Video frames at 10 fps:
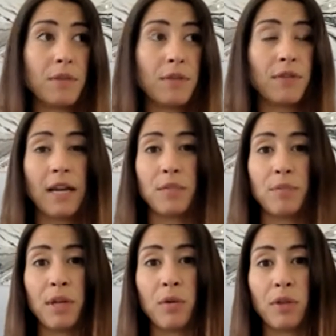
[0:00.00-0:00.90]
if they had to
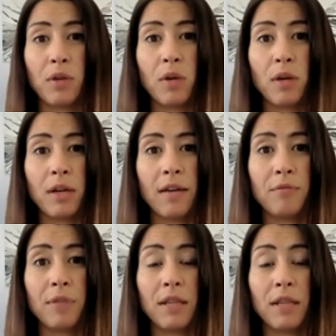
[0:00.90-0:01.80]
pick where they'd want to have
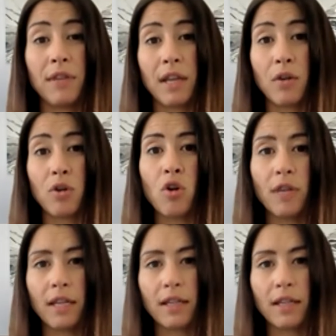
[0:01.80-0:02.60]
been living out COVID,